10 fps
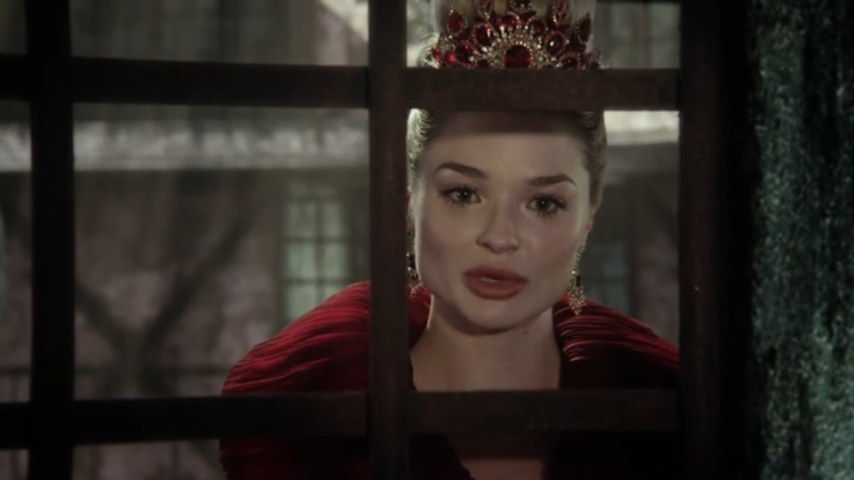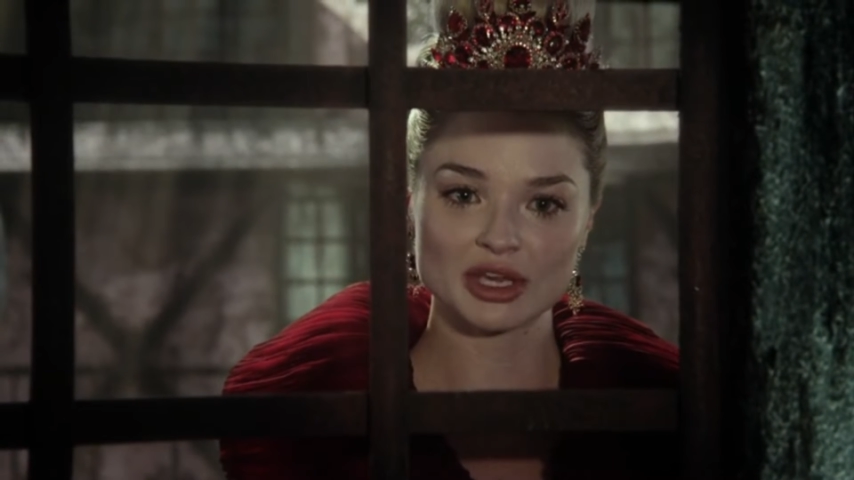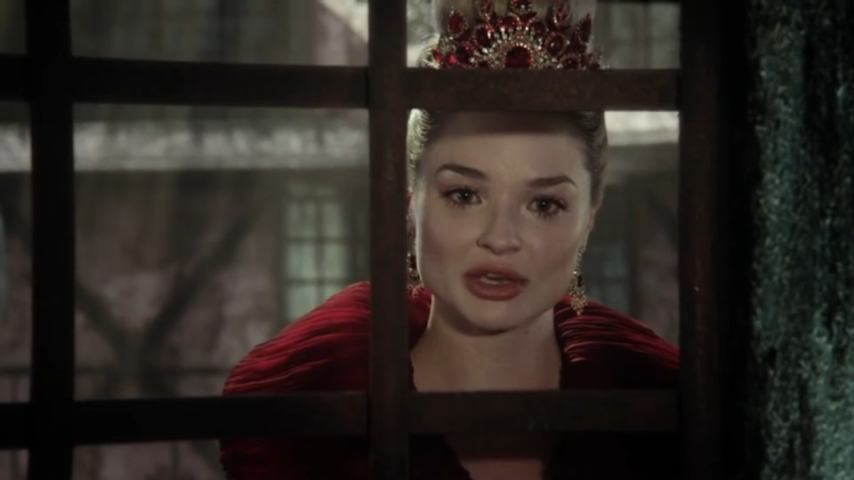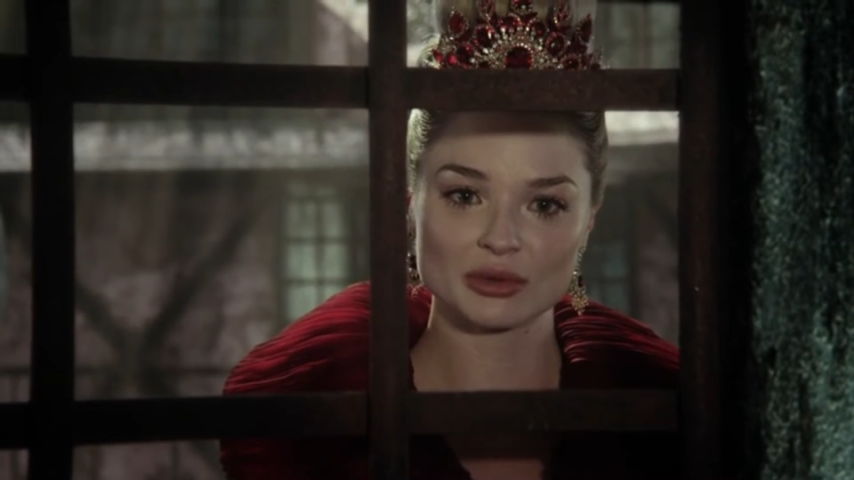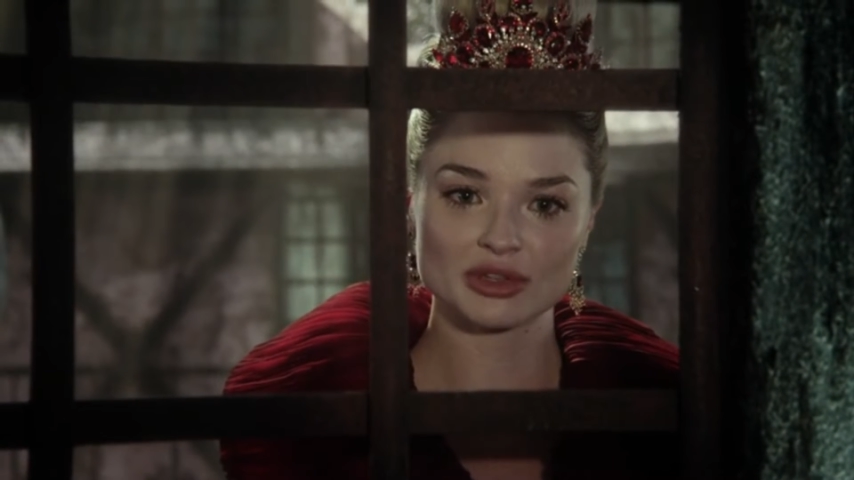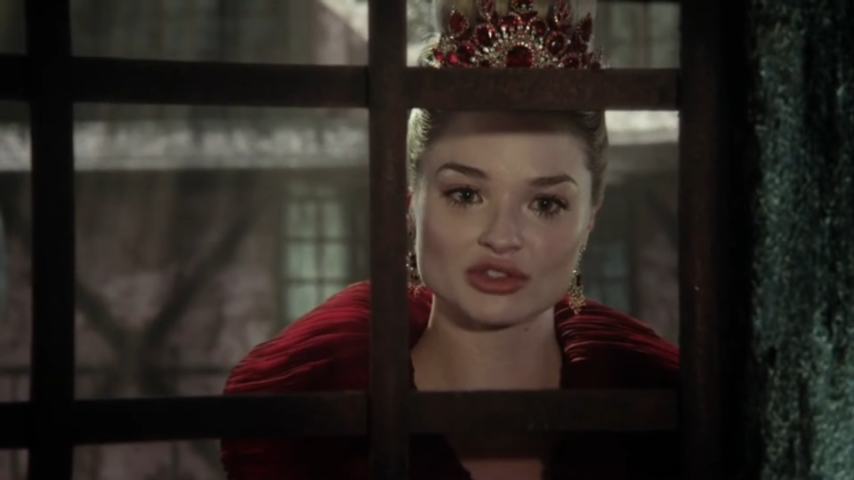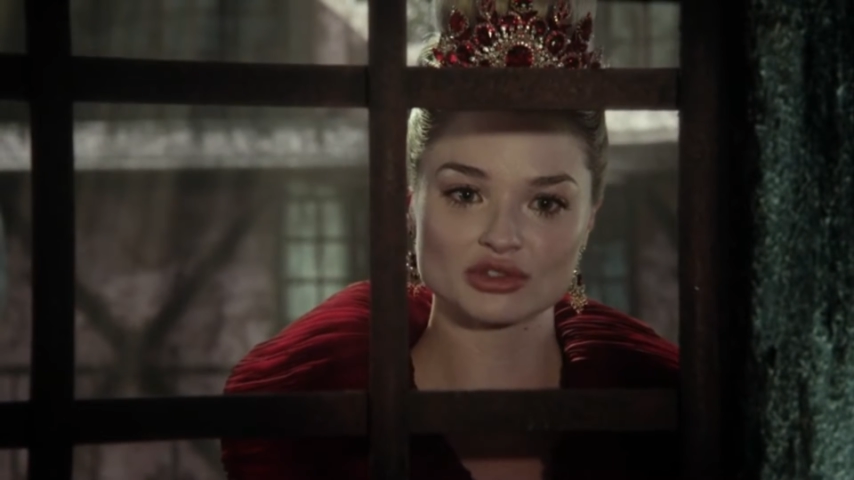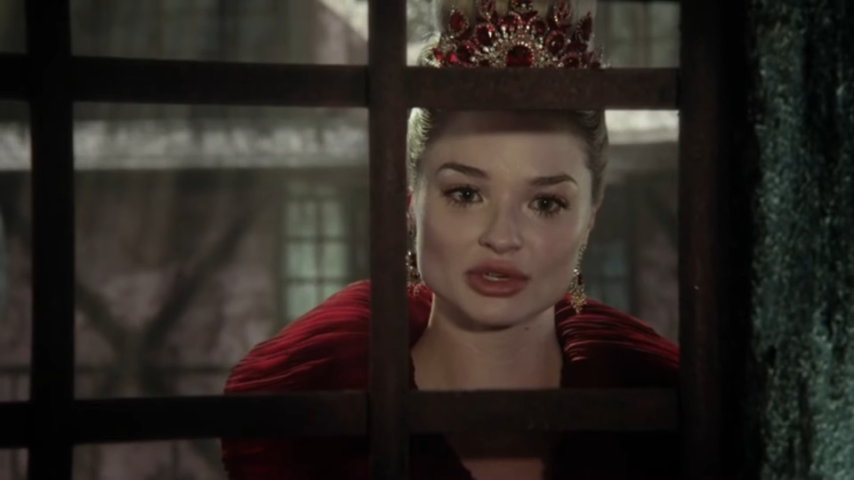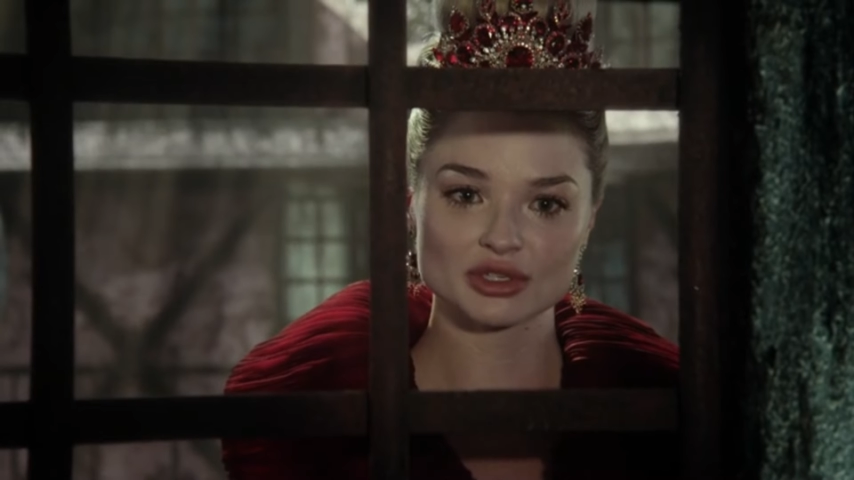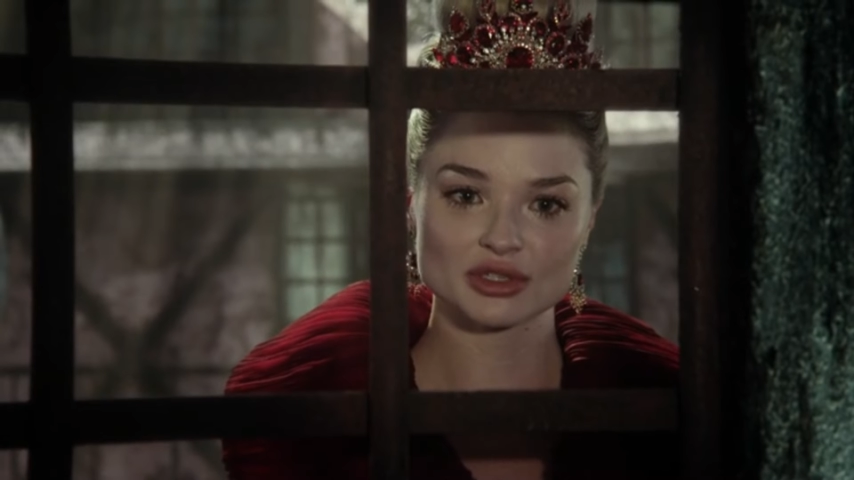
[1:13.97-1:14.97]
be here with
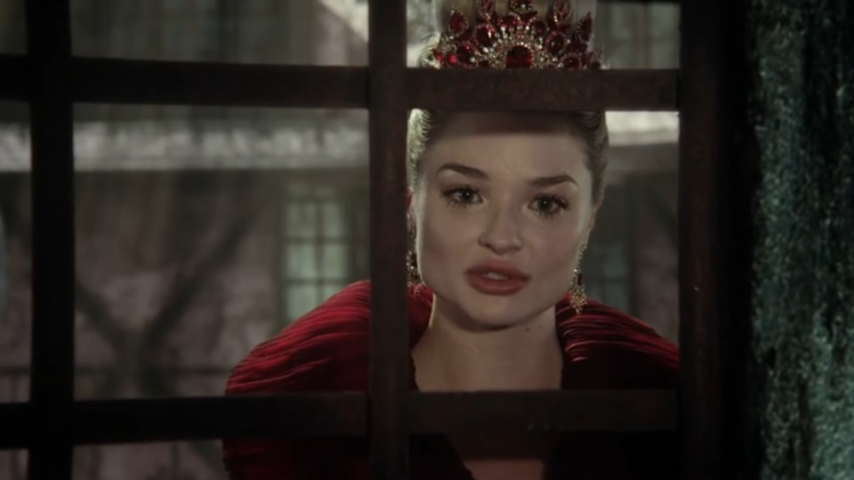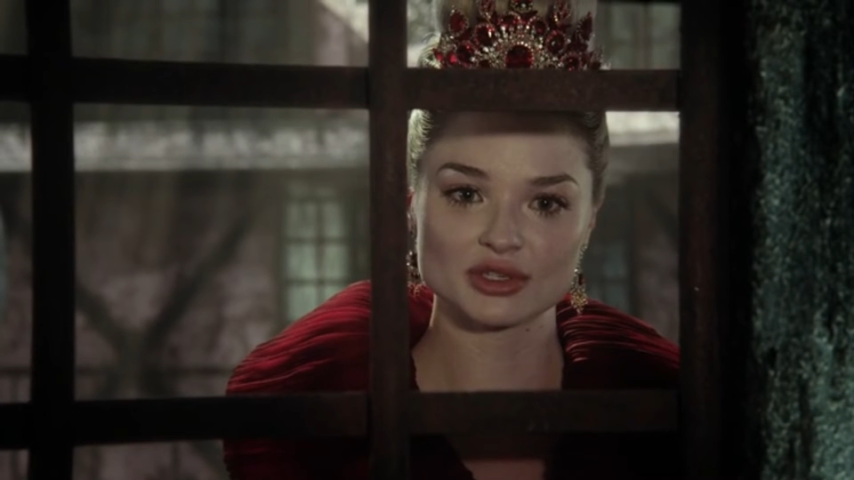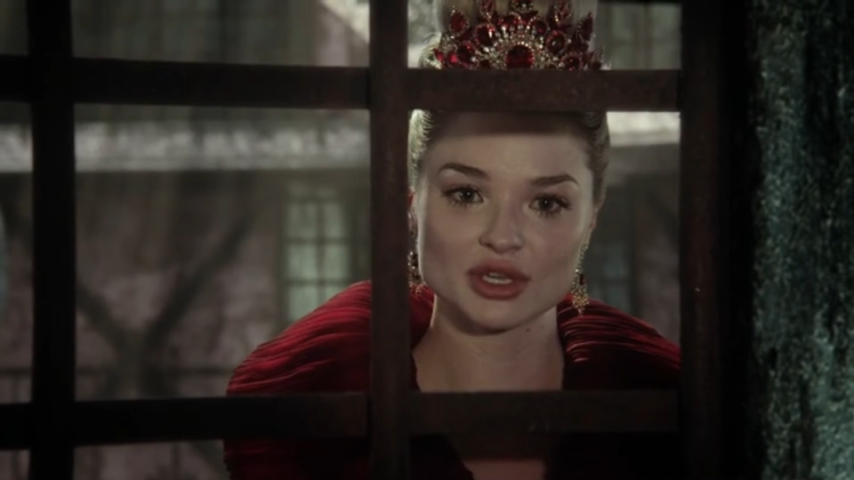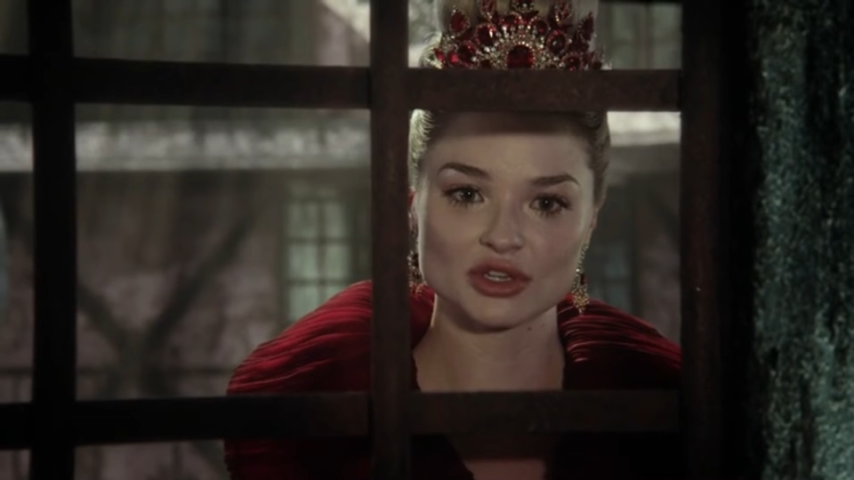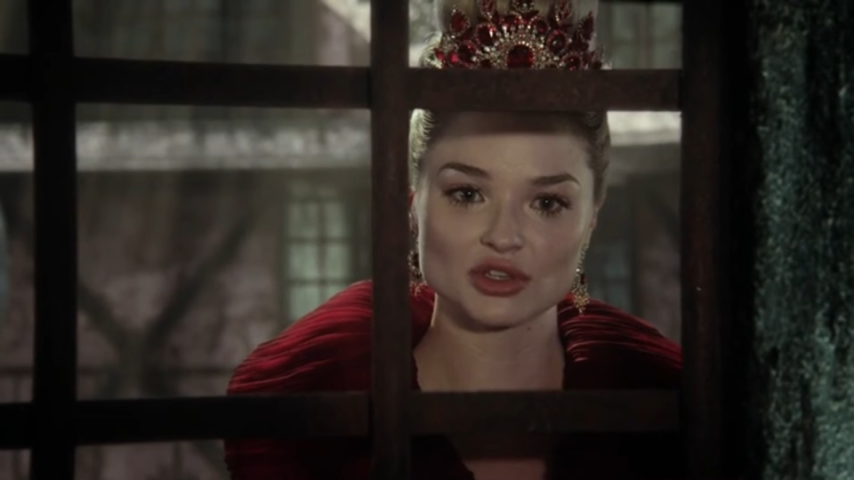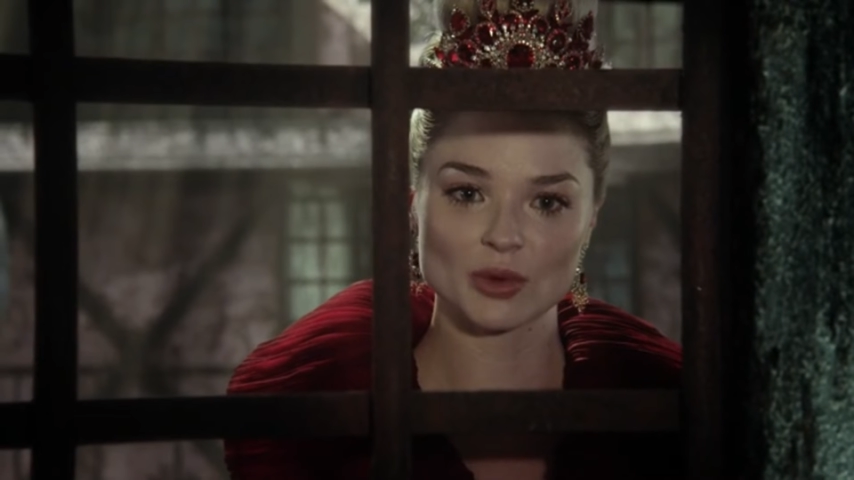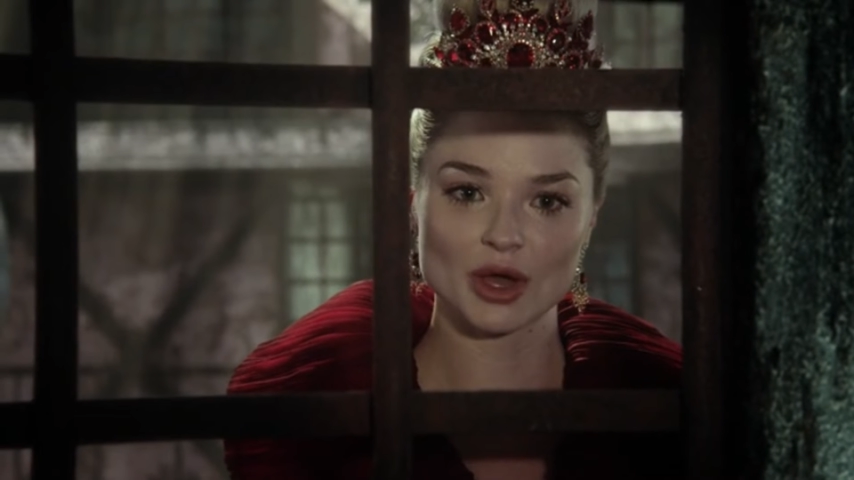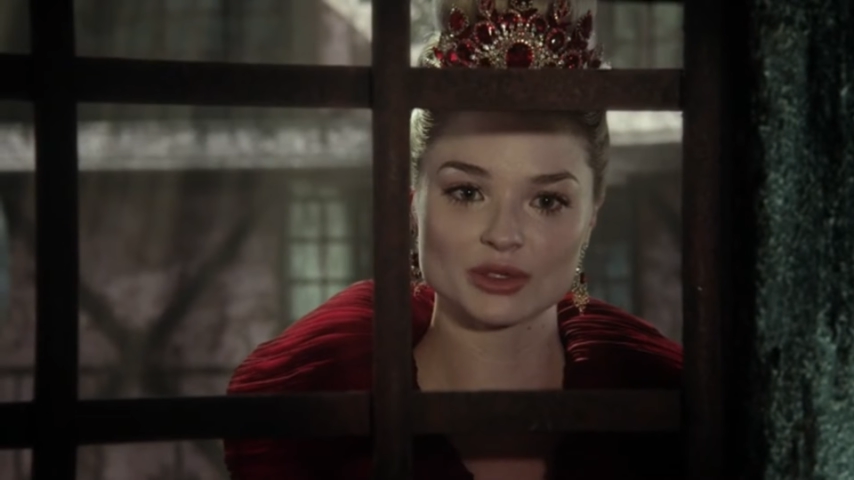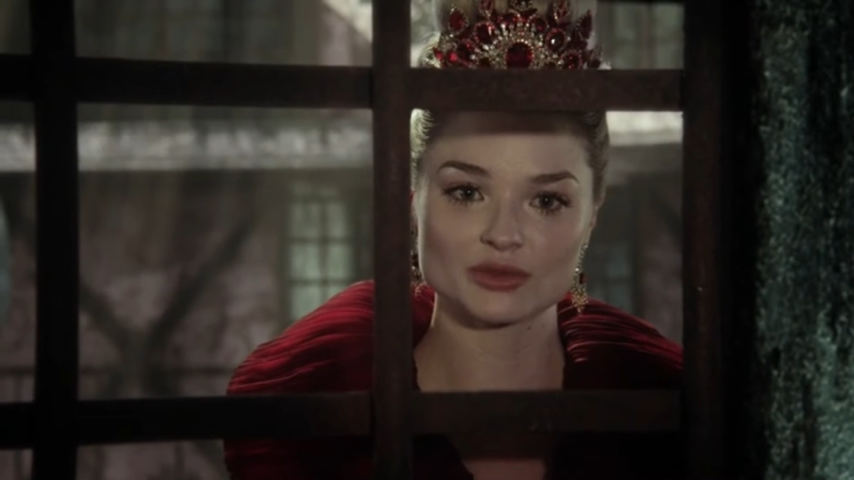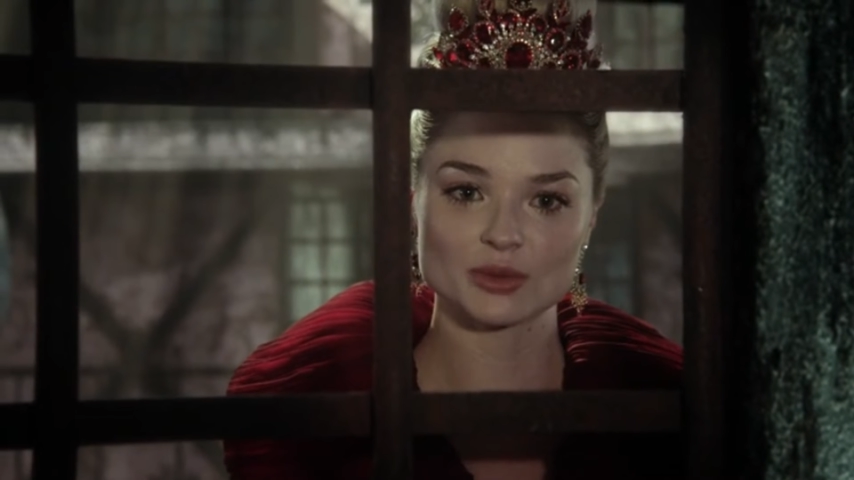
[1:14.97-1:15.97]
instructions to take you
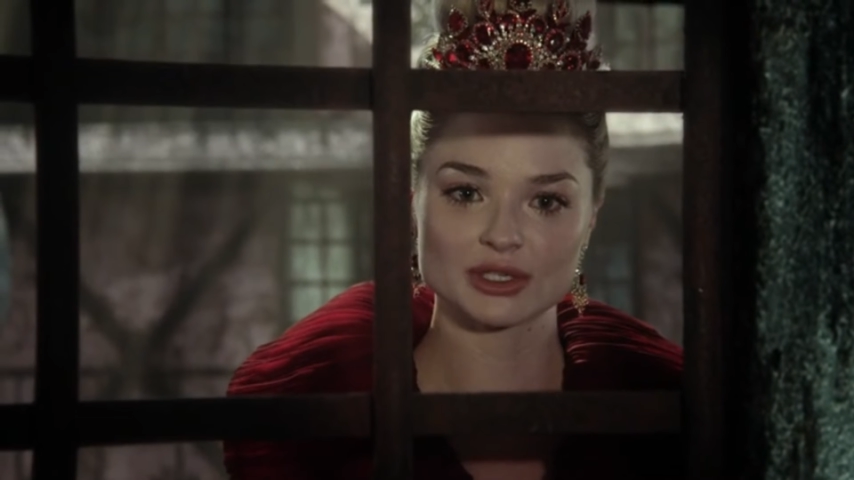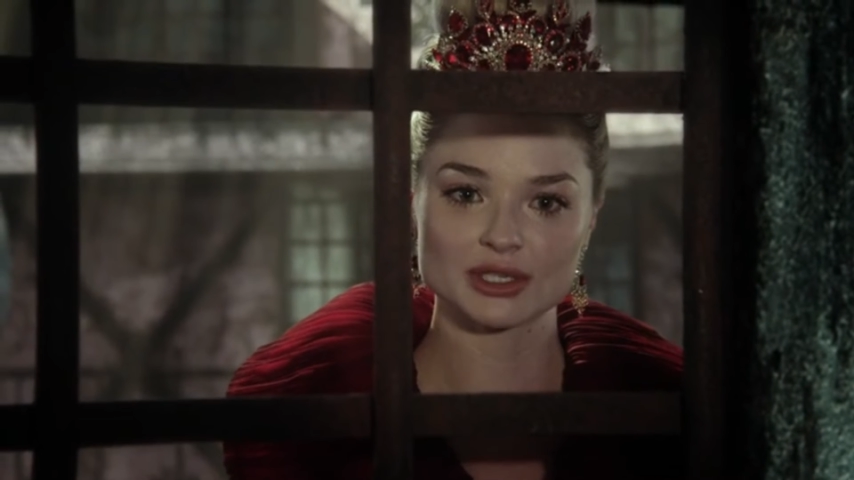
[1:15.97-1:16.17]
out of